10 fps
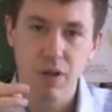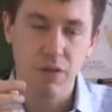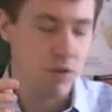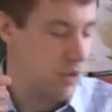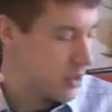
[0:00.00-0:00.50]

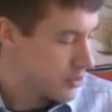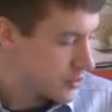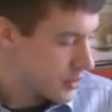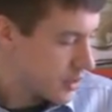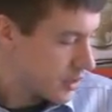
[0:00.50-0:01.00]
There
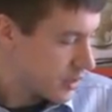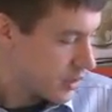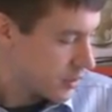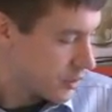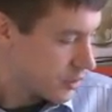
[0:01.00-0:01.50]
is
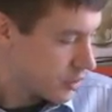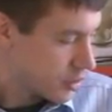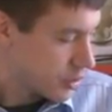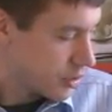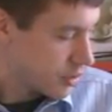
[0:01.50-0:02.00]

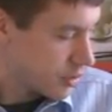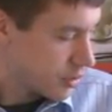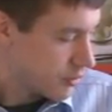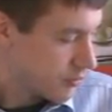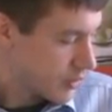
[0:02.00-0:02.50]

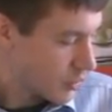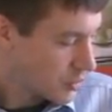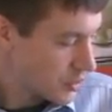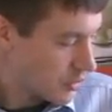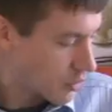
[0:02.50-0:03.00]
like
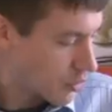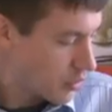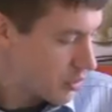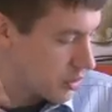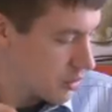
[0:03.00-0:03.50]
we said, the
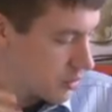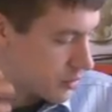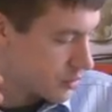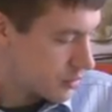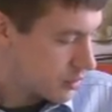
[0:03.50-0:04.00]
creaminess.